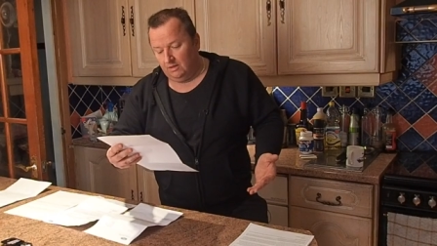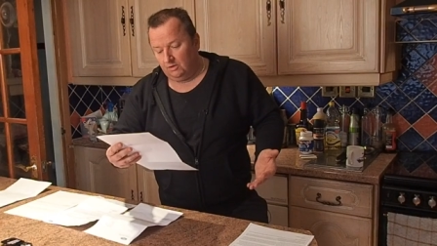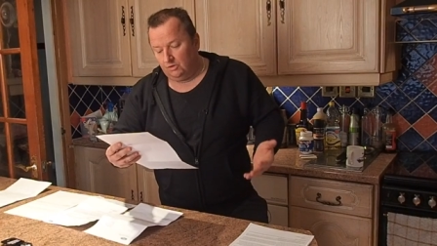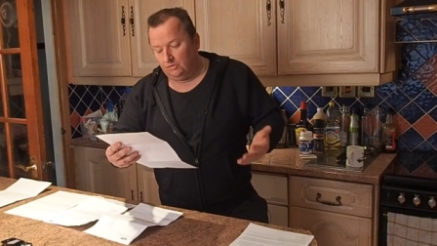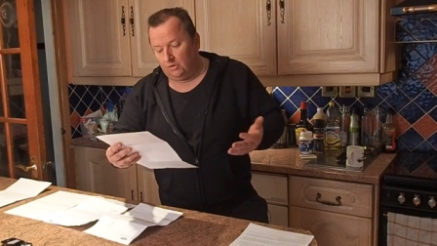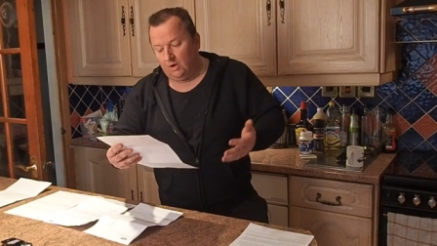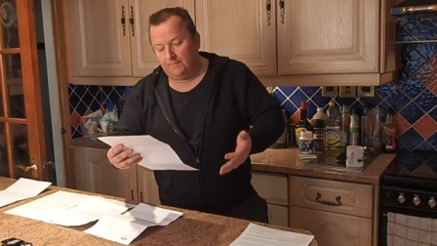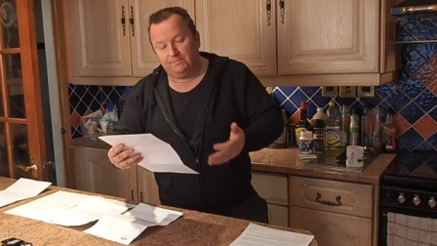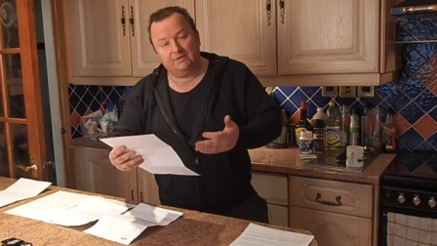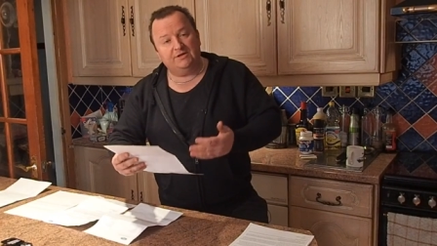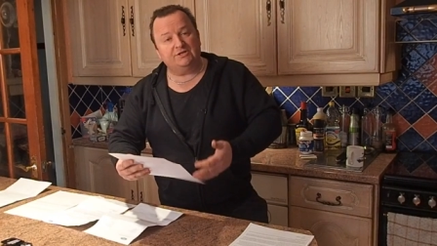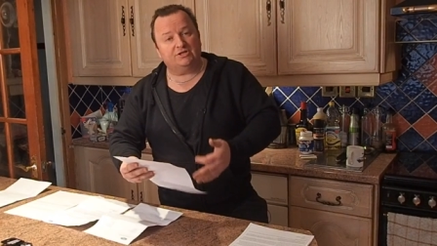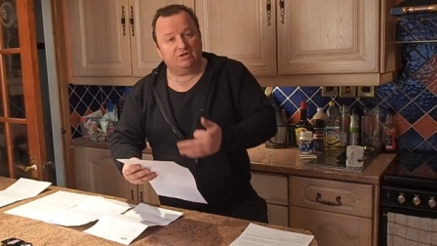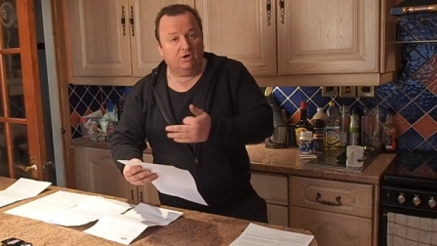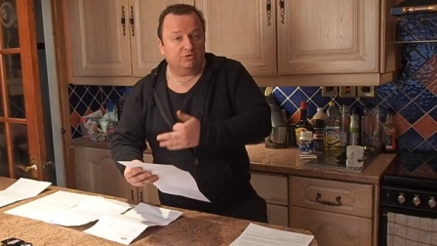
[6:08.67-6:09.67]
Could I
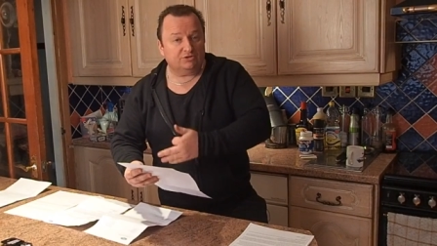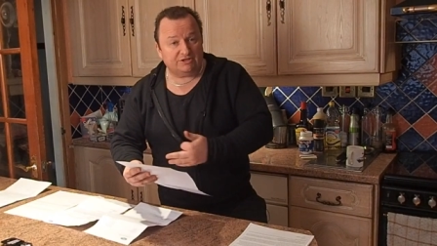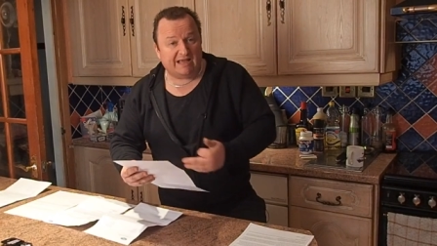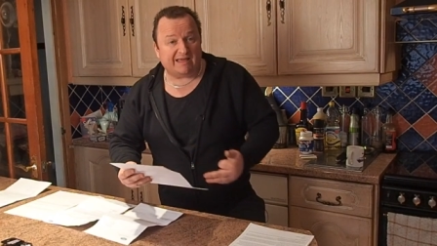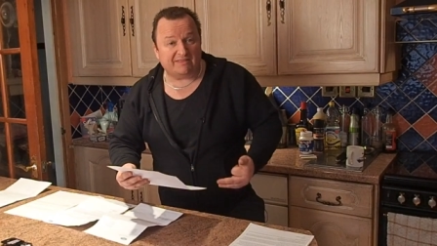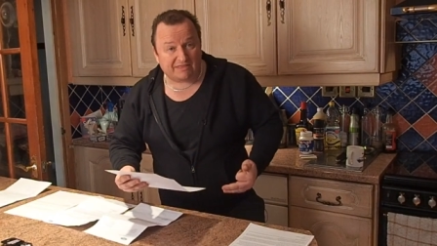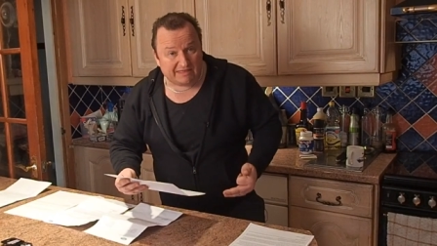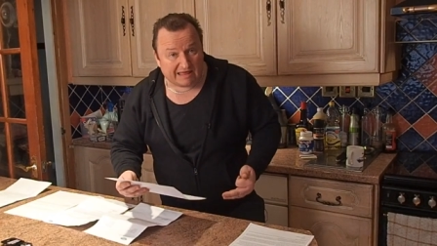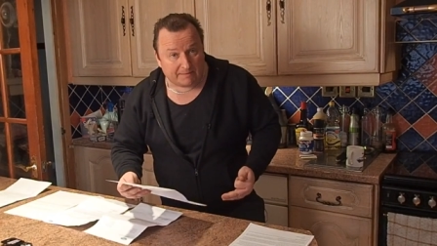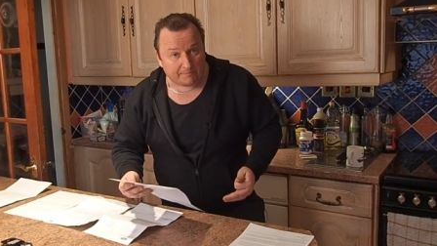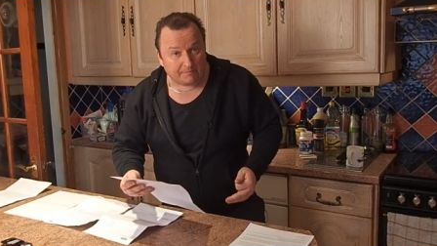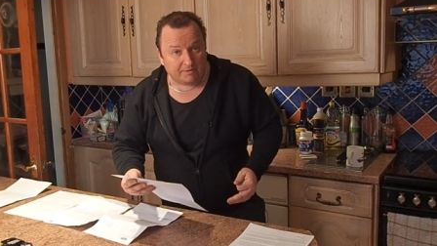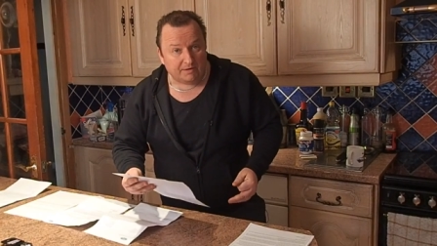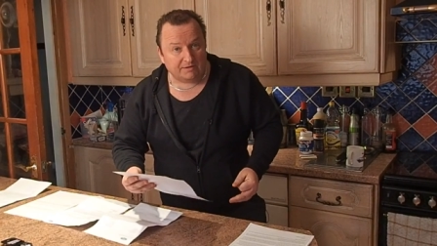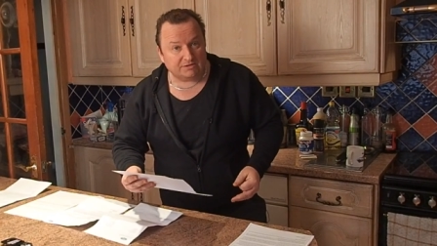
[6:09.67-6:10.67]
please contact
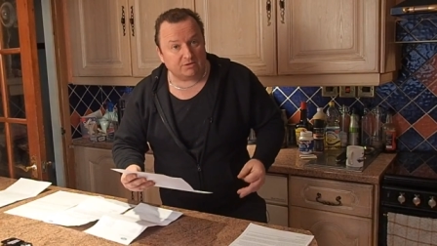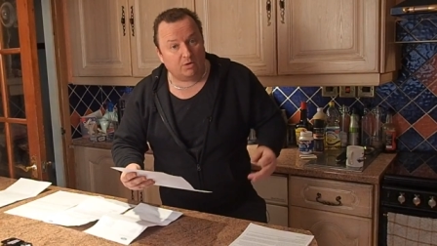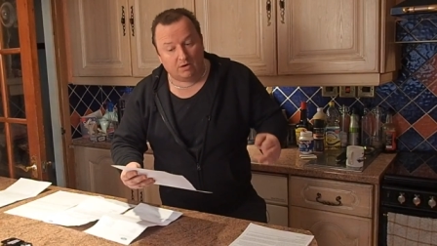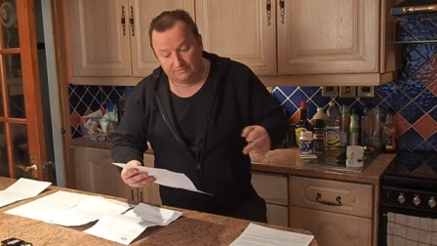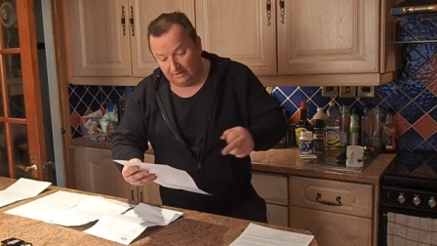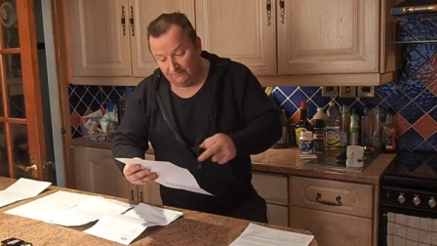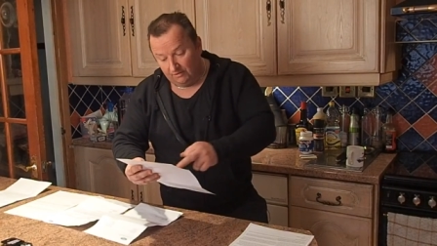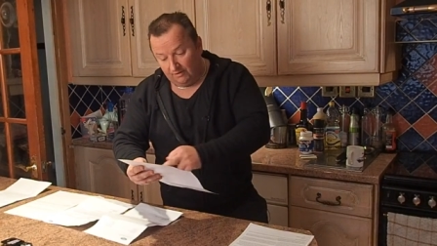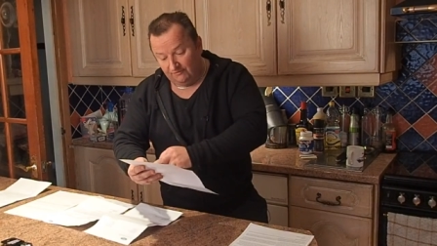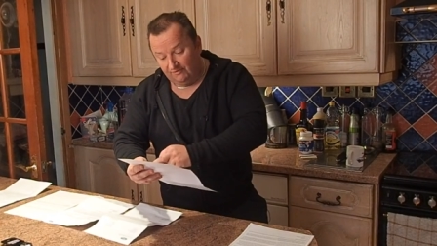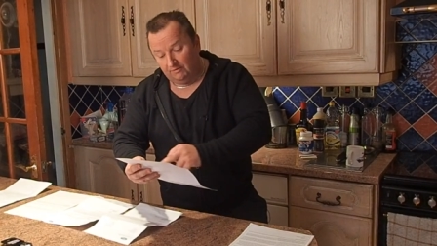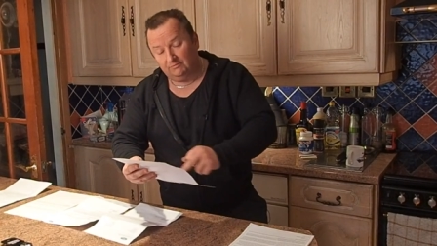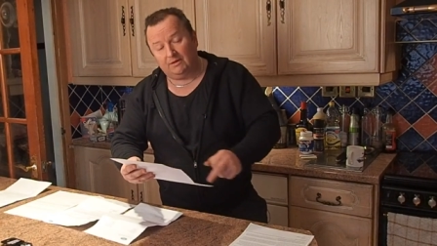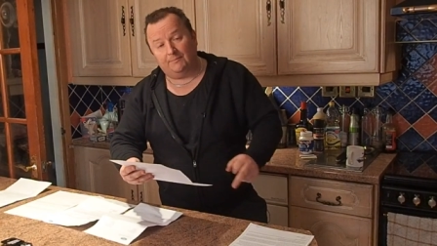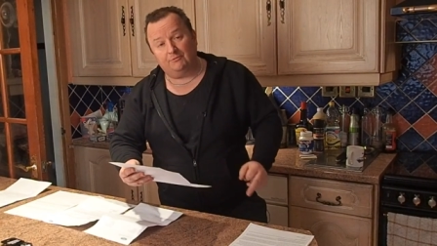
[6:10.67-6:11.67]
them? So they've got a
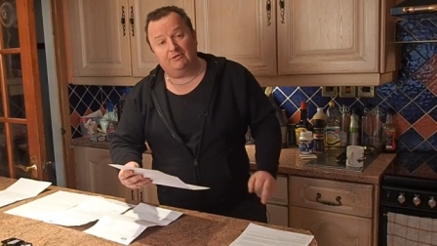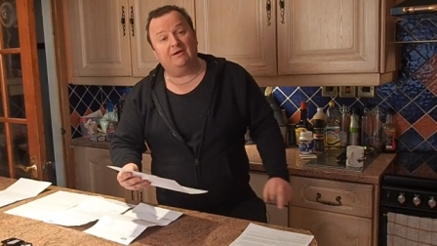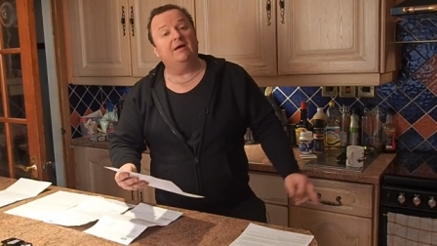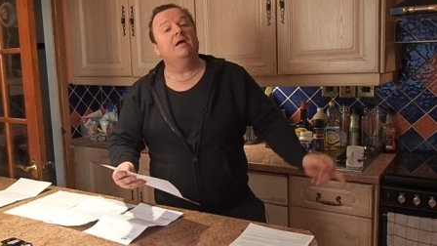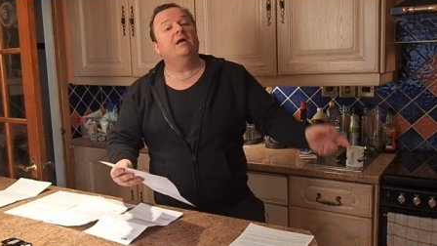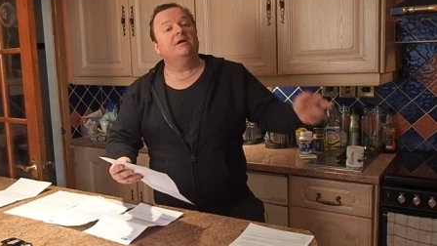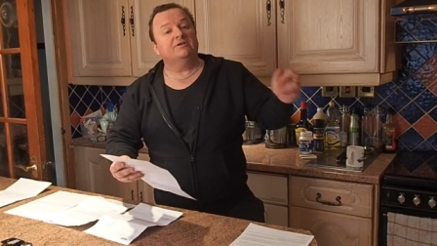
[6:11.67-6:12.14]
phone number here.